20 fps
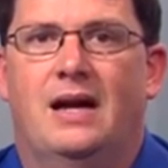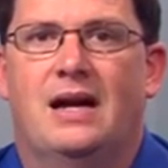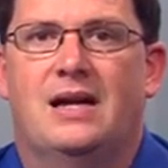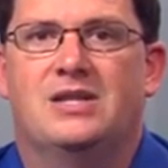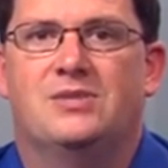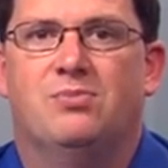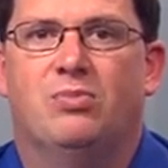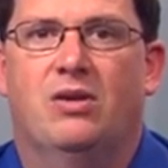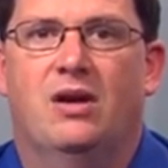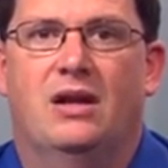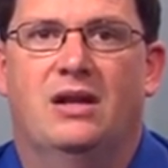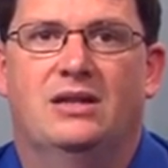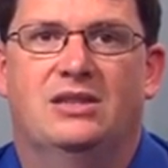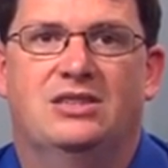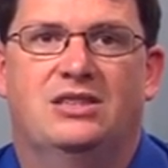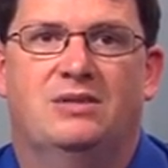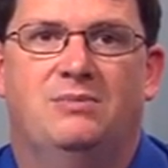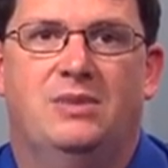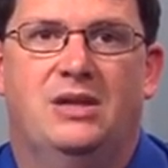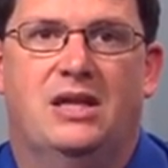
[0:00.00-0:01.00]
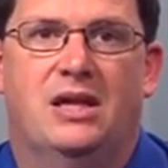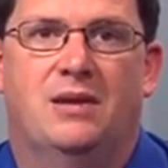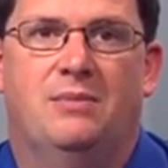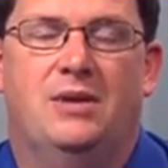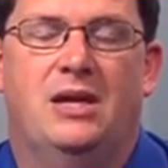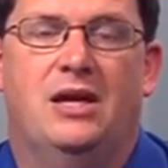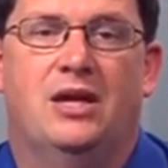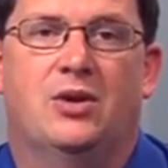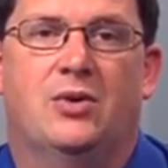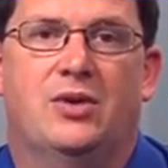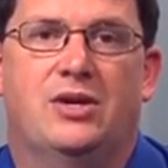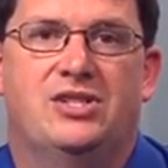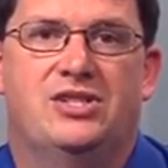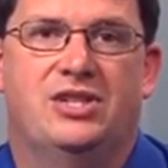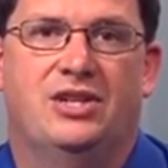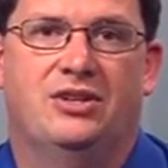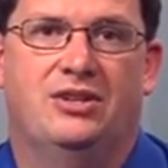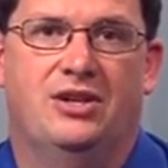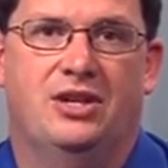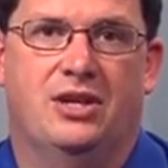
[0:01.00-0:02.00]
As products have become
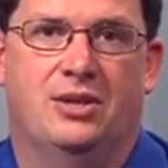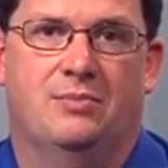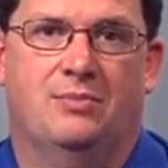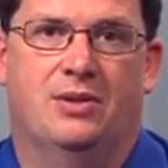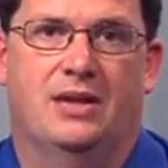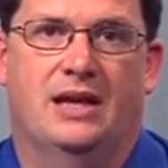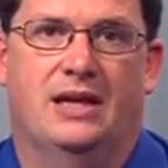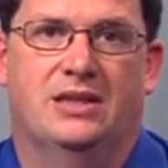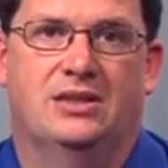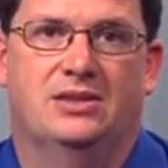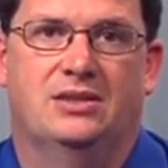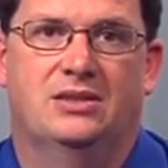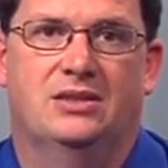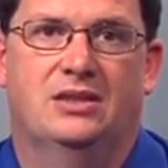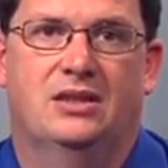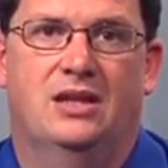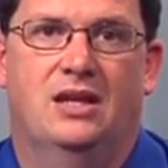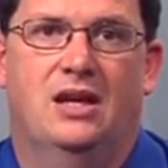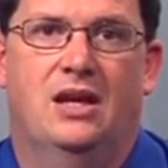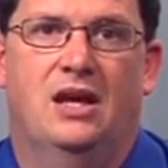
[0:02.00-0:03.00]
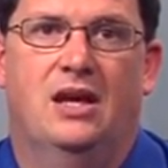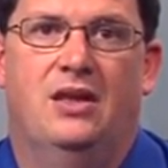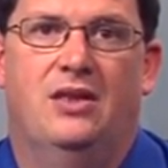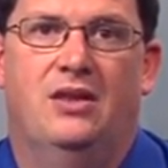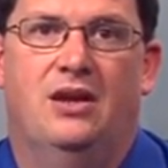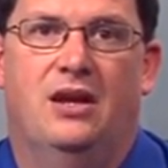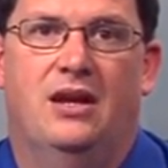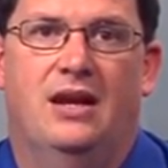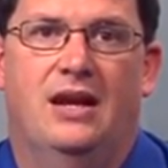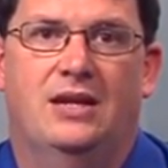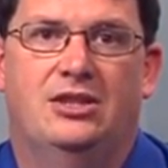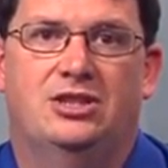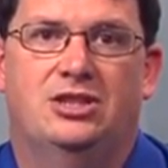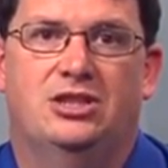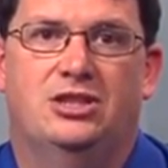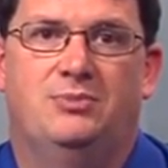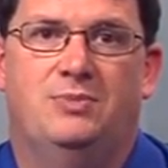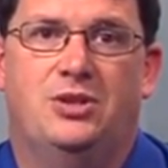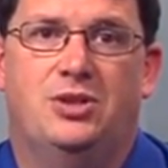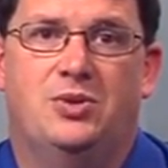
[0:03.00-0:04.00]
increasingly complex, the
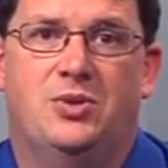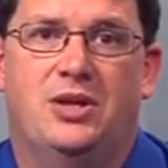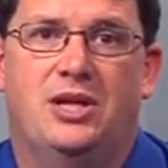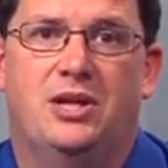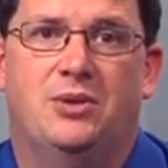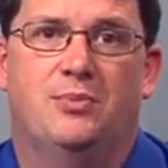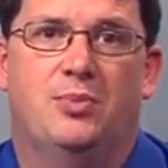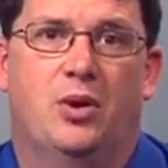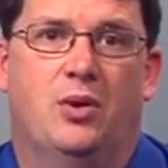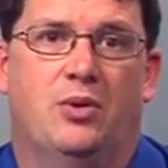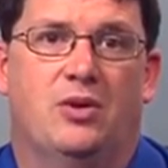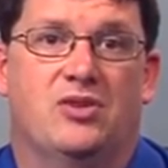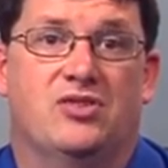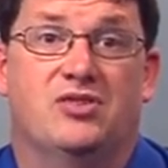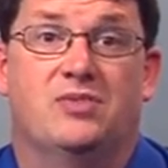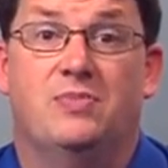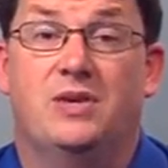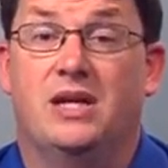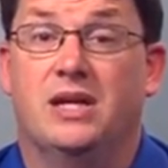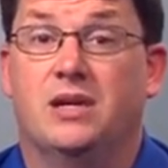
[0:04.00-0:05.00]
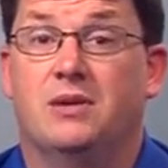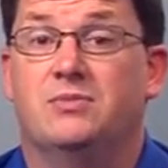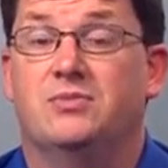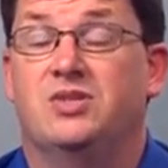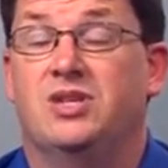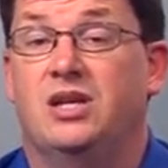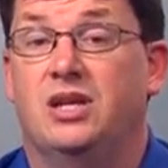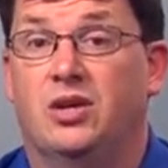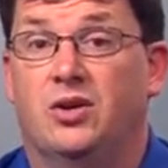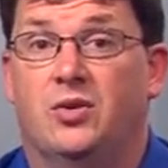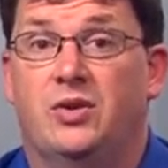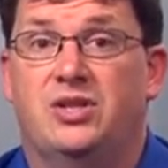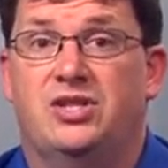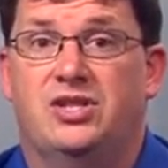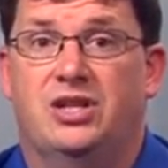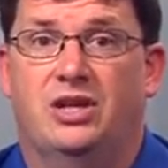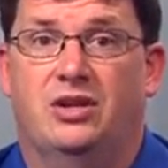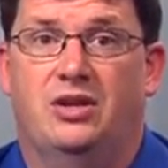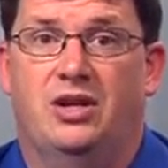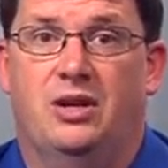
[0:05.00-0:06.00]
connections between components becomes
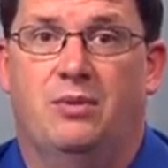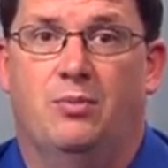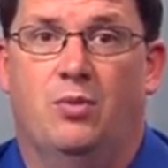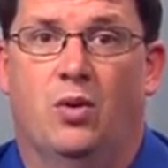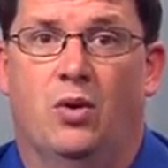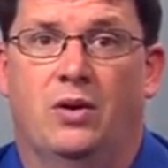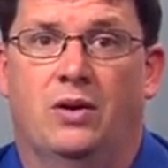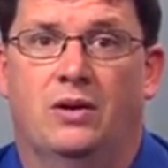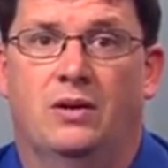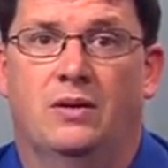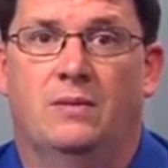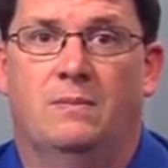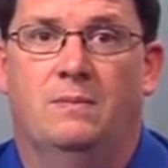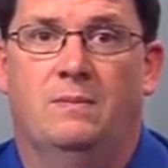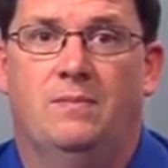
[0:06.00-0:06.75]
increasingly important.